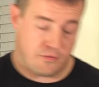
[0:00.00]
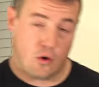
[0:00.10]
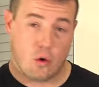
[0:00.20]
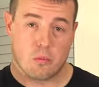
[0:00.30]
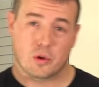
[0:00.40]

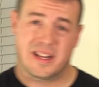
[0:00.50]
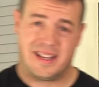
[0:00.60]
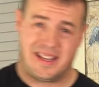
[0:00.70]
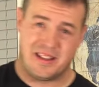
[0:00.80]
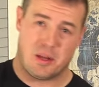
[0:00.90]
foam will get
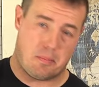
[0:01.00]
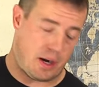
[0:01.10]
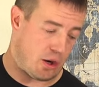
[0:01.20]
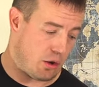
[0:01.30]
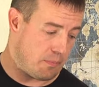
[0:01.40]
in the
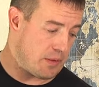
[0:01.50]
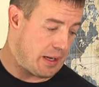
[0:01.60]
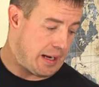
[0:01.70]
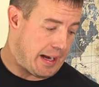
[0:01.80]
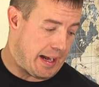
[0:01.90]
barrel
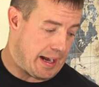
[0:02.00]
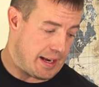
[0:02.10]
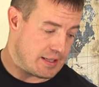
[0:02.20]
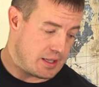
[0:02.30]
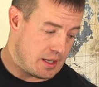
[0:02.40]

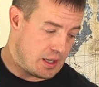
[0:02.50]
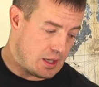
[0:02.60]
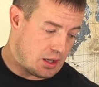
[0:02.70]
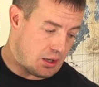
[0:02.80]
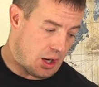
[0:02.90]
and
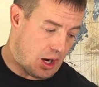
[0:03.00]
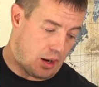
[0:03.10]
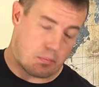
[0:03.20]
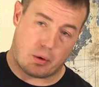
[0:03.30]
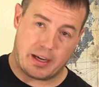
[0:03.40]

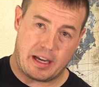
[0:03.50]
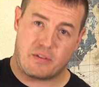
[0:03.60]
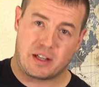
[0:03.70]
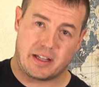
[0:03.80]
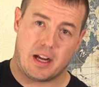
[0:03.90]
uh, break
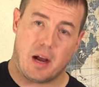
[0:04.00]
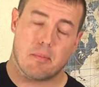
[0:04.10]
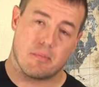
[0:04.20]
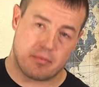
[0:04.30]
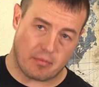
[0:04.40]
everything
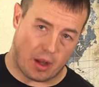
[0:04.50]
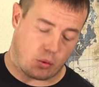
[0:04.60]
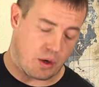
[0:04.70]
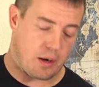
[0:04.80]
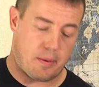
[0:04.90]
up. I'll
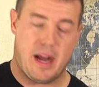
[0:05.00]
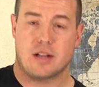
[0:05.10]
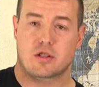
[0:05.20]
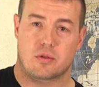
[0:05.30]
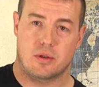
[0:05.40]
run a
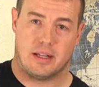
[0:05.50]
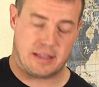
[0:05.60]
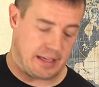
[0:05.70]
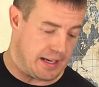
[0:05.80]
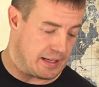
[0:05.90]
patch through it at
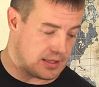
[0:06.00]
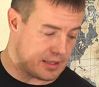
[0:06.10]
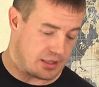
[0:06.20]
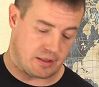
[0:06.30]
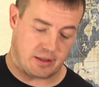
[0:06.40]
the
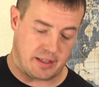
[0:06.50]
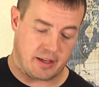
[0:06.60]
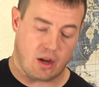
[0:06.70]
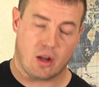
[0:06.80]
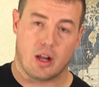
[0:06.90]
end to clean
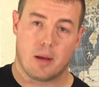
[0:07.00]
it all